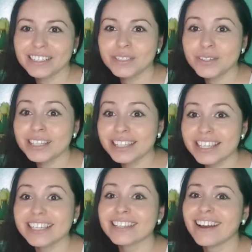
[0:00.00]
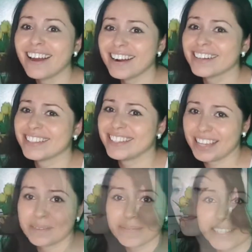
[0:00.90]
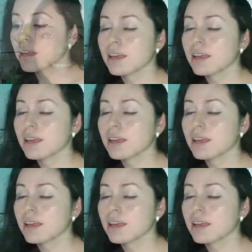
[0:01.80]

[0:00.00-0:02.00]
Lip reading: during these hard times.